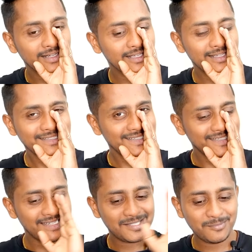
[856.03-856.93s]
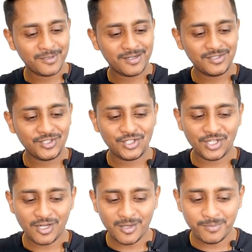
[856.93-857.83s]
Isn't it? The birds
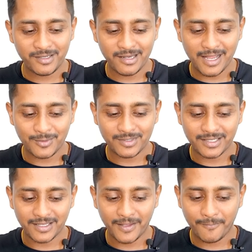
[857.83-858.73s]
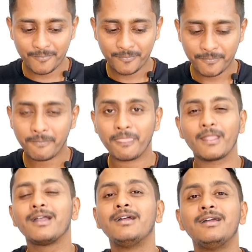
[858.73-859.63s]
chirped loudly.
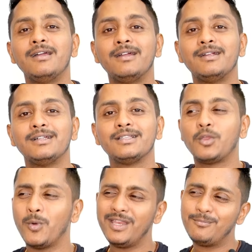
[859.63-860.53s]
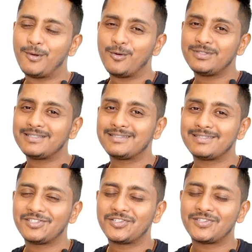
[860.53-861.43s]
The wind blows
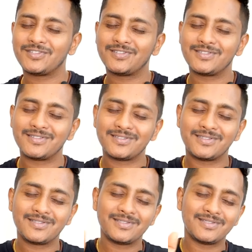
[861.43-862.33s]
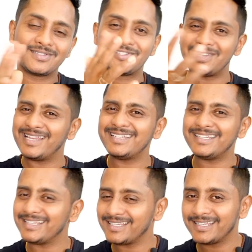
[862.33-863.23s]

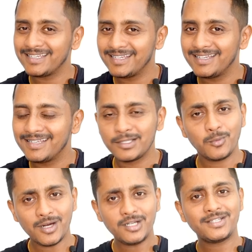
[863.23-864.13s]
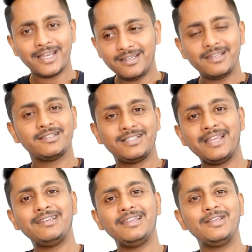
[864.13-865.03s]
gently. The word gentle,
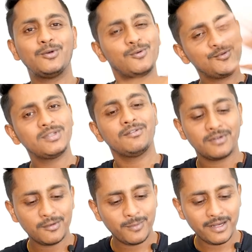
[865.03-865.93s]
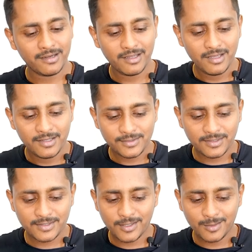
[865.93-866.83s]
gently goes with the word wind. So
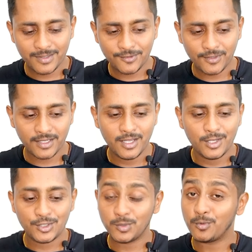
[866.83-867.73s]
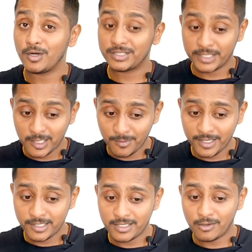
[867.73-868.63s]
this is going to be three. She walked
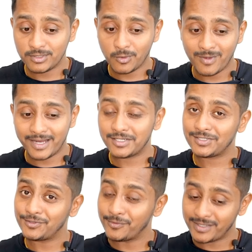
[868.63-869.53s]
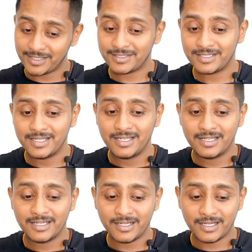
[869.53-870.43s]
deliberately down the quiet street.
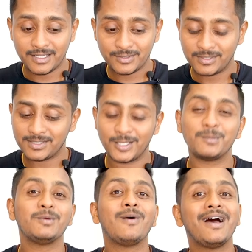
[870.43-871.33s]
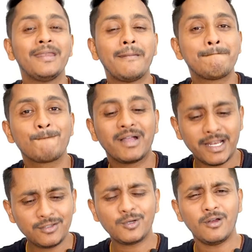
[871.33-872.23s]
So this is going to be one.
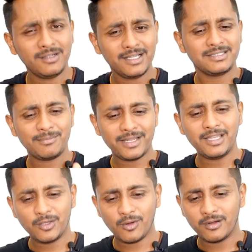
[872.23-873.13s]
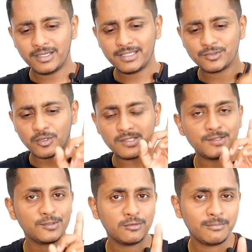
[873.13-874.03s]
Get the context. I'm telling you, context
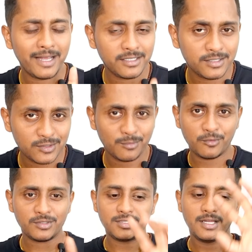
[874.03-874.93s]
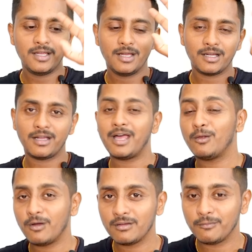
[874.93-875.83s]
also matters the most
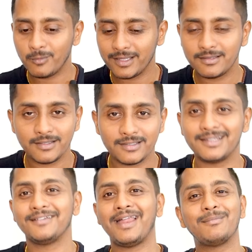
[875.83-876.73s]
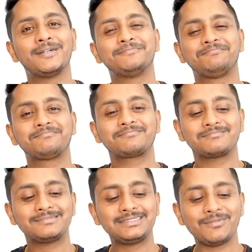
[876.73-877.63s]
along with the grammar.
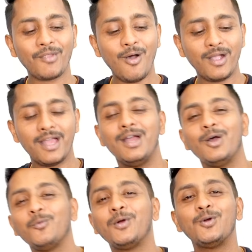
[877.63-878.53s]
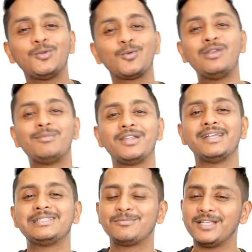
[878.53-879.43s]
Okay, we go to the rule number
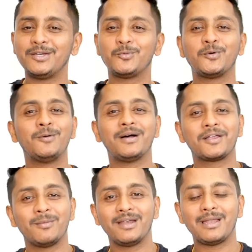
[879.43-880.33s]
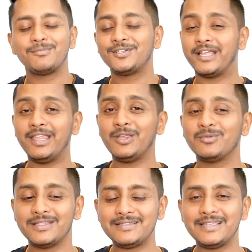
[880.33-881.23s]
9. Subject, verb, agreement. I'm telling you,
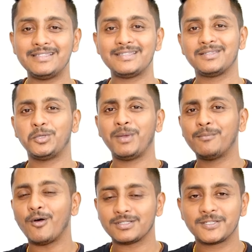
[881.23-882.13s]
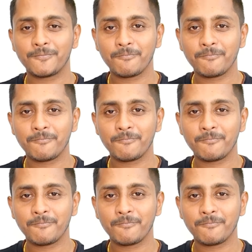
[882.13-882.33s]
this is the big boss.